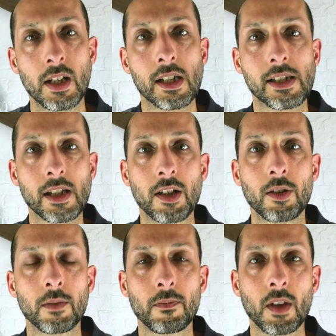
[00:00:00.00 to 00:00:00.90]

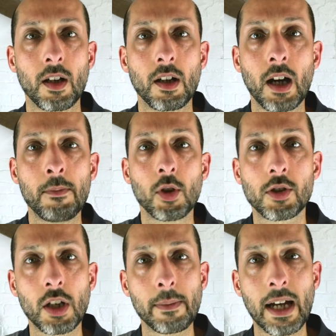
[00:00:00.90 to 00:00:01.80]
So I'm not
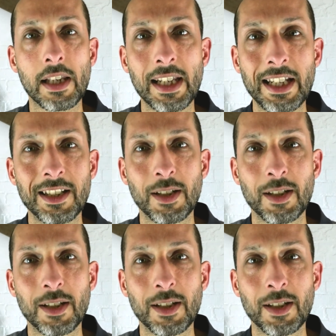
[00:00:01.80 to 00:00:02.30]
talking about Lean,